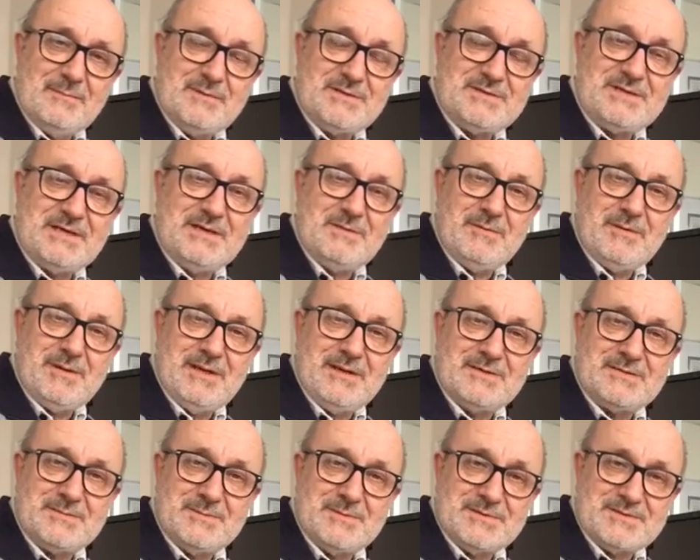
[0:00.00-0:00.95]
particularly with the
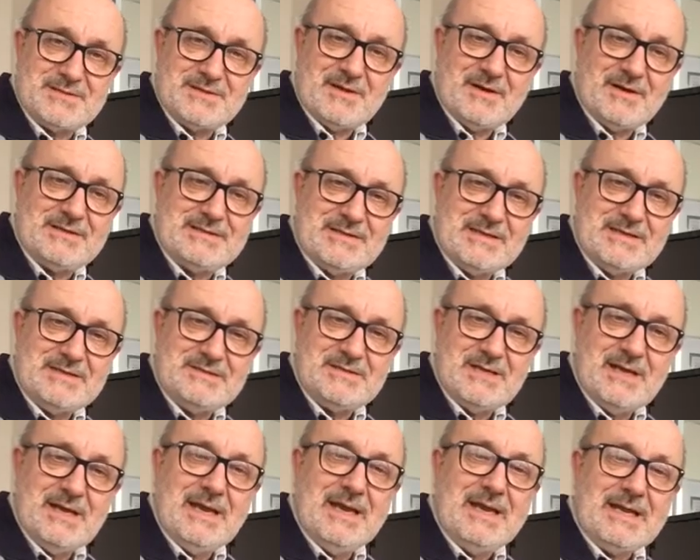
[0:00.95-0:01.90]
instruments that I
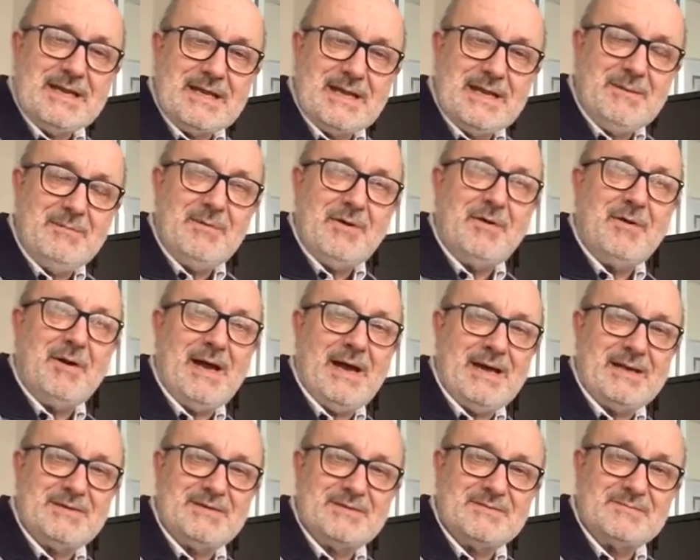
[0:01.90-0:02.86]
teach, keep your
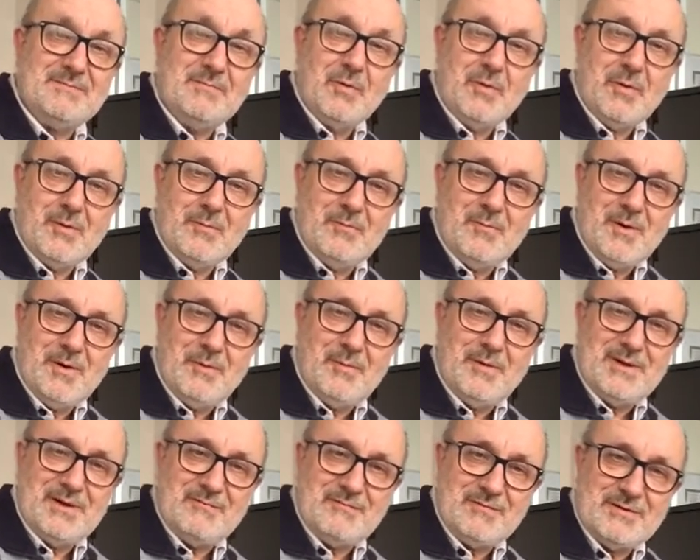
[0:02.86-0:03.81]
hands warm
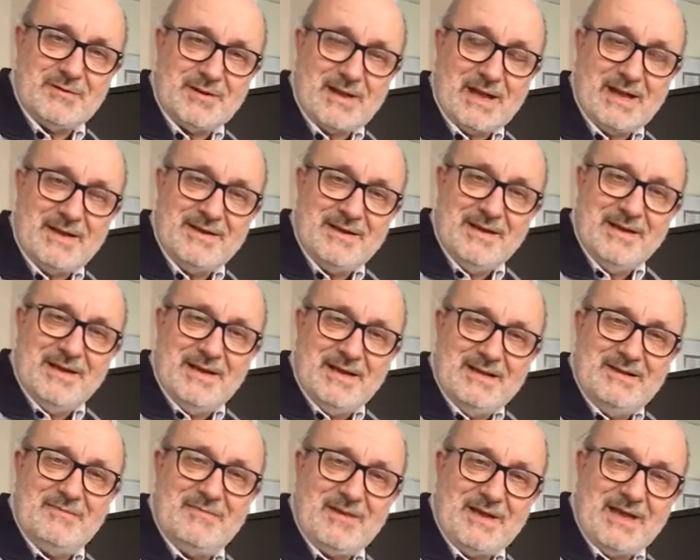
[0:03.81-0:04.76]
whenever you can,
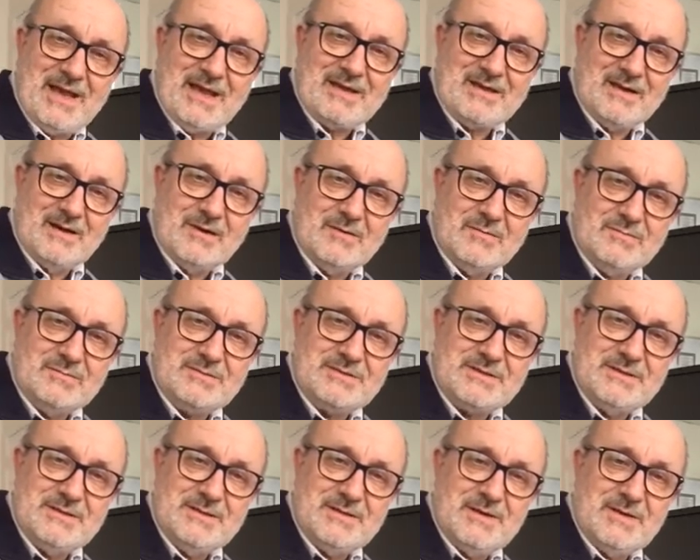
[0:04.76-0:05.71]
and if they get
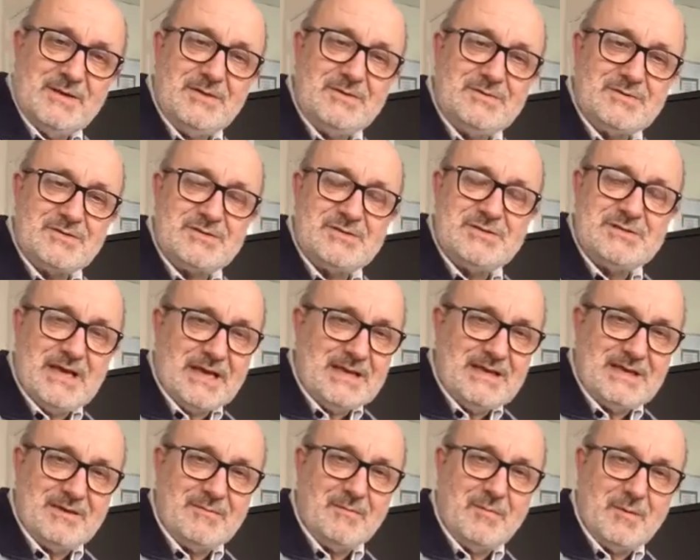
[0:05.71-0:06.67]
cold, just
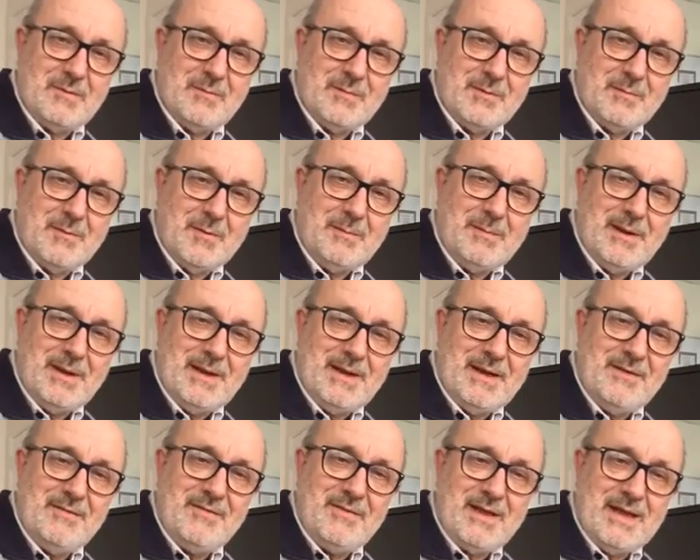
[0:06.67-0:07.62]
gently warm them up,
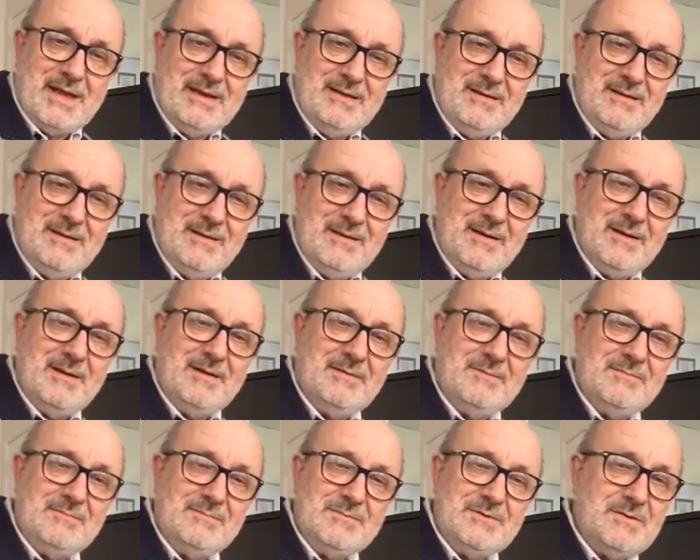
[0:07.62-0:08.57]
and then
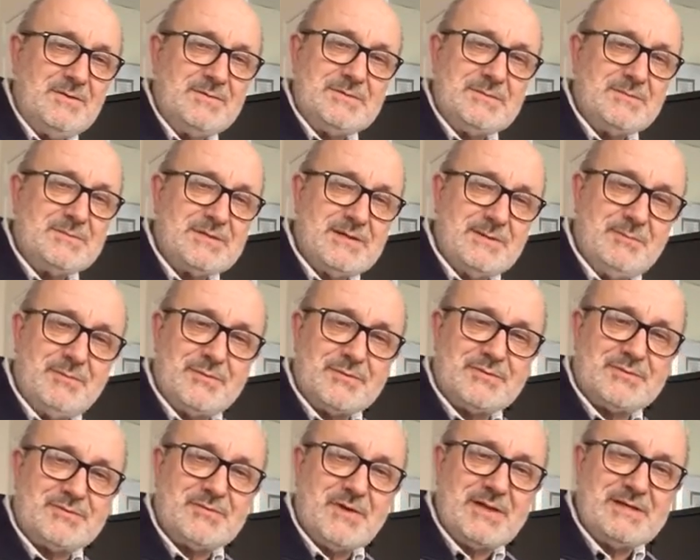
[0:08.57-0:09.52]
do some simple
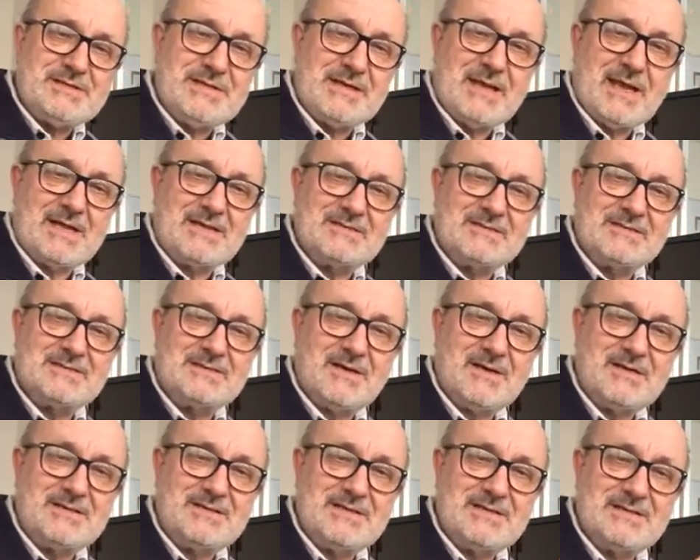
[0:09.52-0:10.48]
stretching
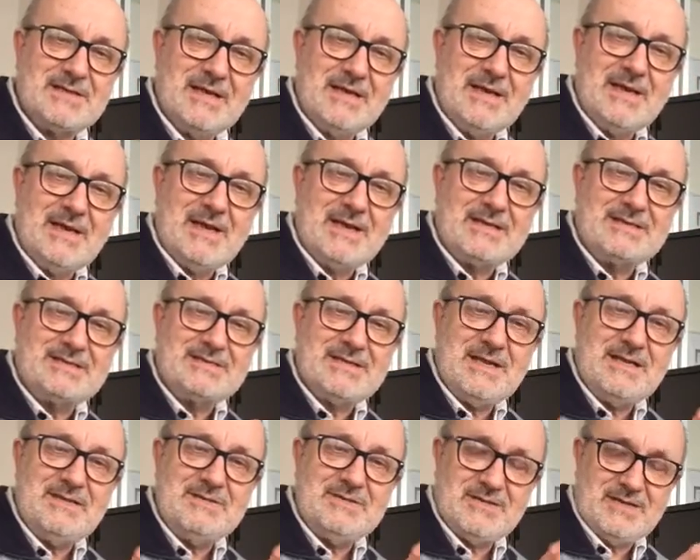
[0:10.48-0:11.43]
exercises.
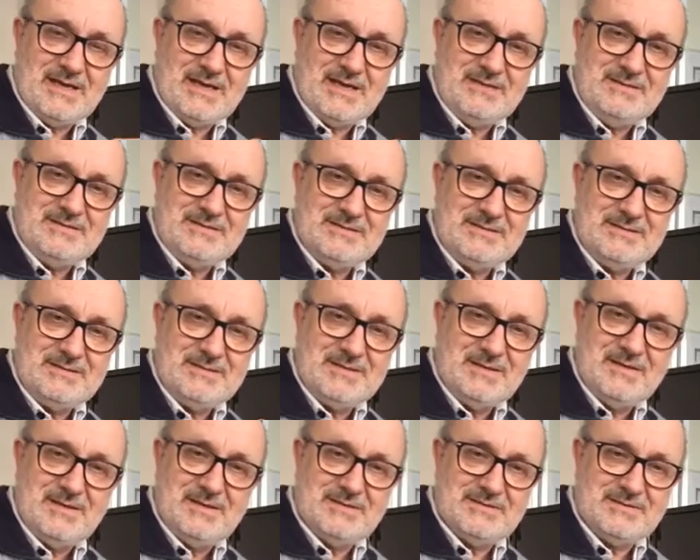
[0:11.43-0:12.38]
Extend your hand,
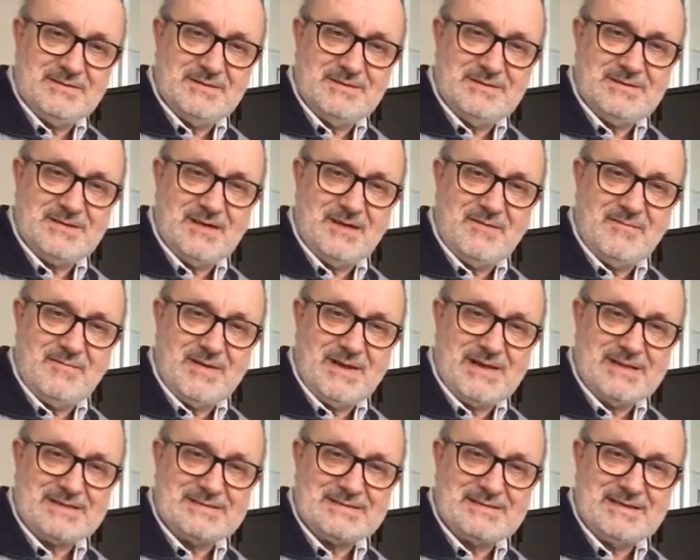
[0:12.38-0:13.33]
turn it over,
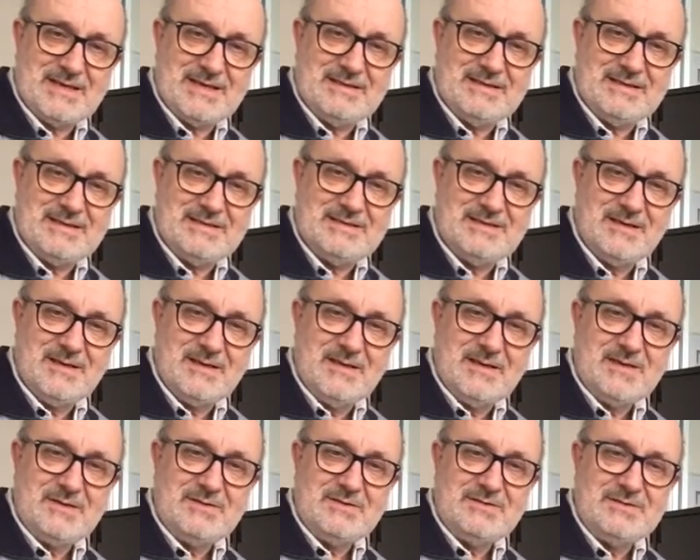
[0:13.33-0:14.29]
extend it.
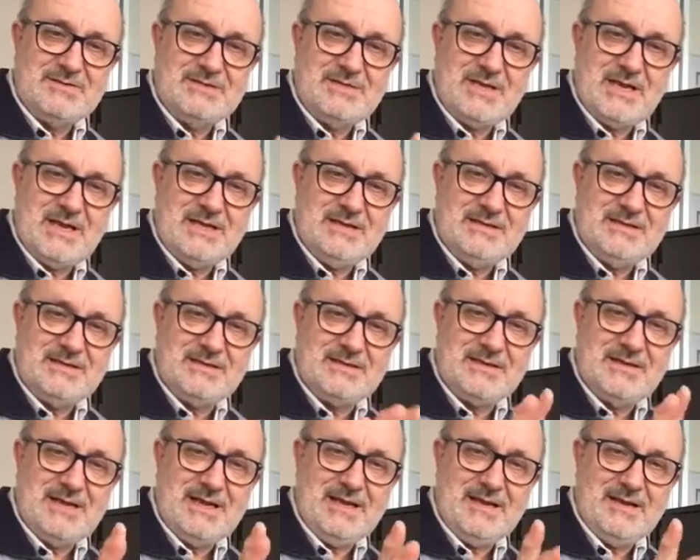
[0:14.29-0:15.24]

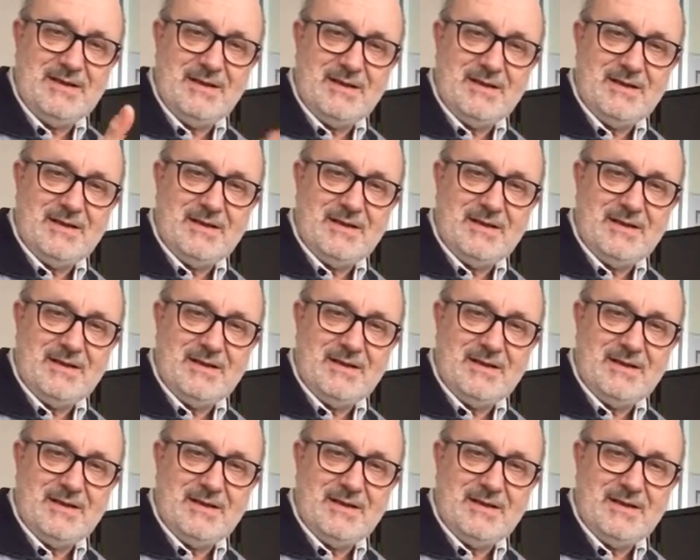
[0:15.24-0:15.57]
Gently